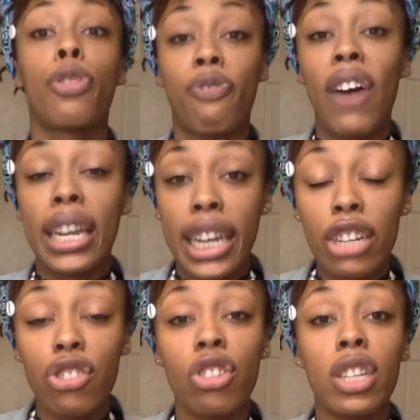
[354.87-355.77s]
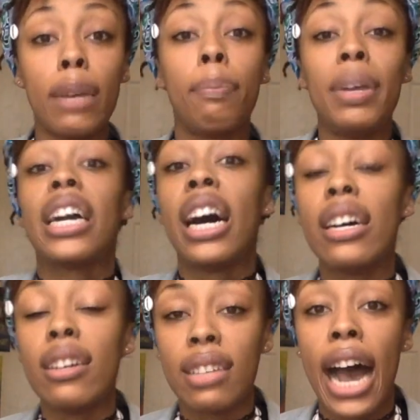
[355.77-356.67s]
financially
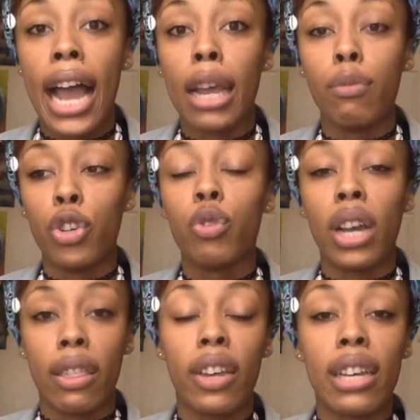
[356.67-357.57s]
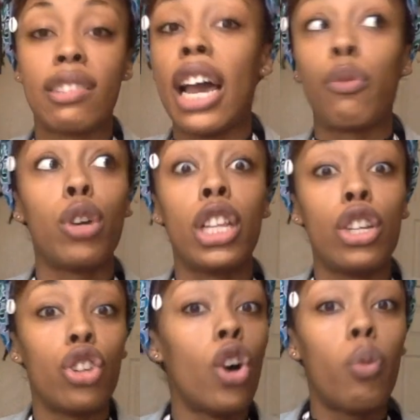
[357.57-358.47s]
because I am doing things that really
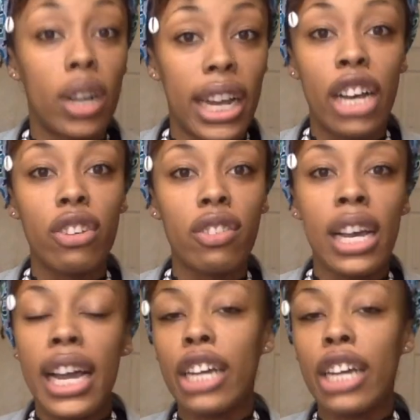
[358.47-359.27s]
no one else